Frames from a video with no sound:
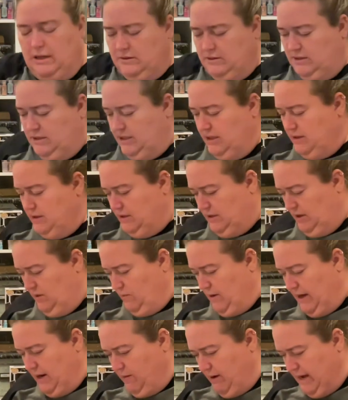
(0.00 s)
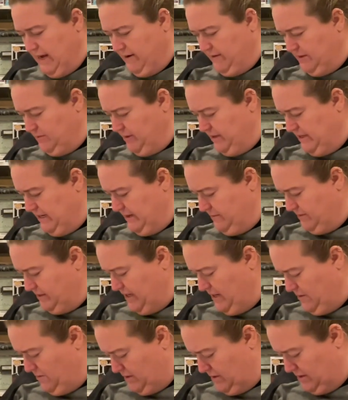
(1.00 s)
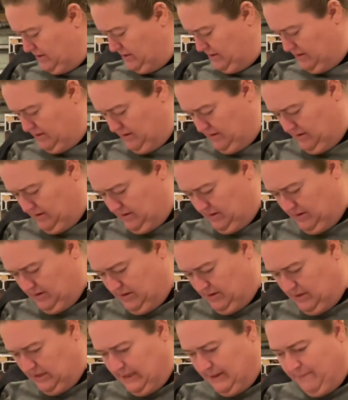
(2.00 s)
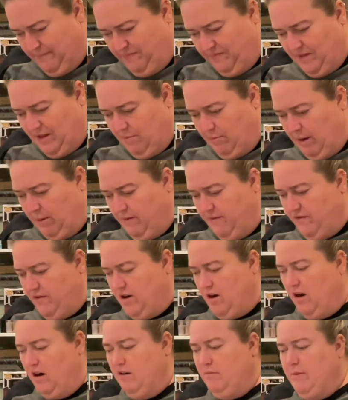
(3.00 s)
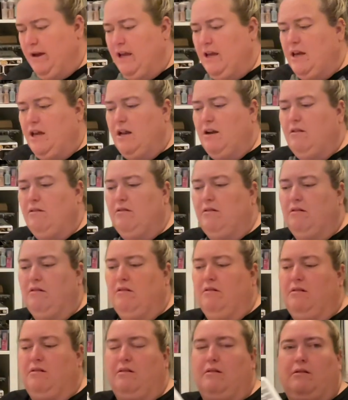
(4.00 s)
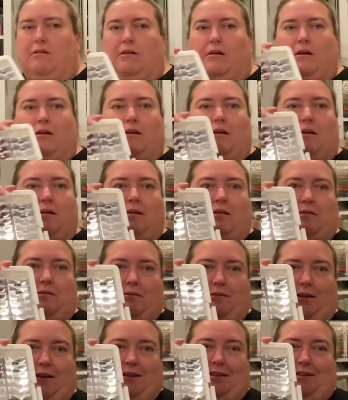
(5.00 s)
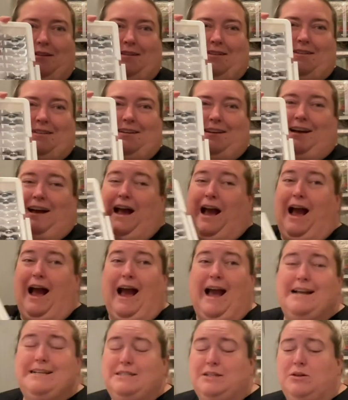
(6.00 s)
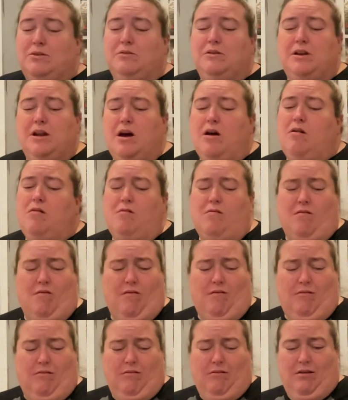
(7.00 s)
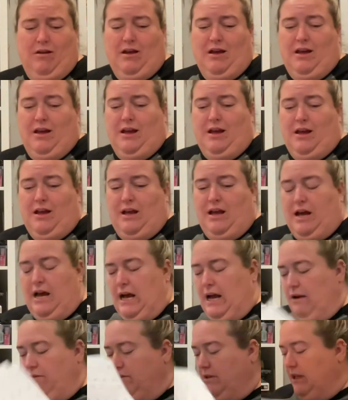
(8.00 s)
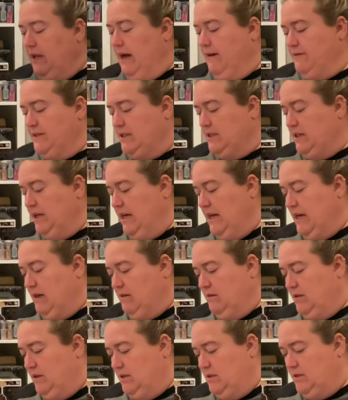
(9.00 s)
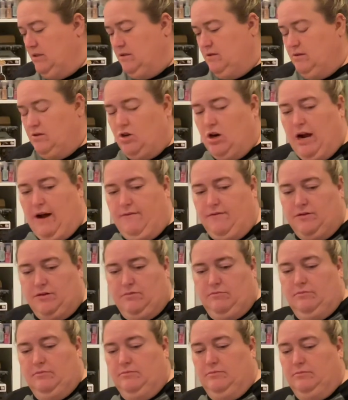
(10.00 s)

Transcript: Seriously, why do I have so many damn sequins? Maybe for card making? I don't know. I really have to clean out this craft room.